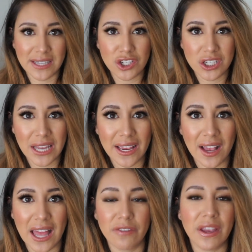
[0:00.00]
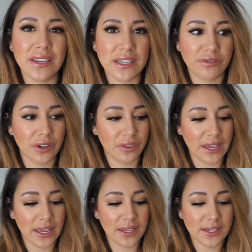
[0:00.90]
Each snake kind of eat different
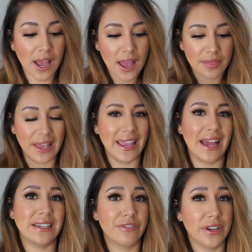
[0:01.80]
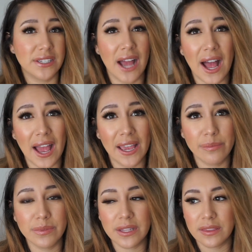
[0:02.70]
things. They eat at different times.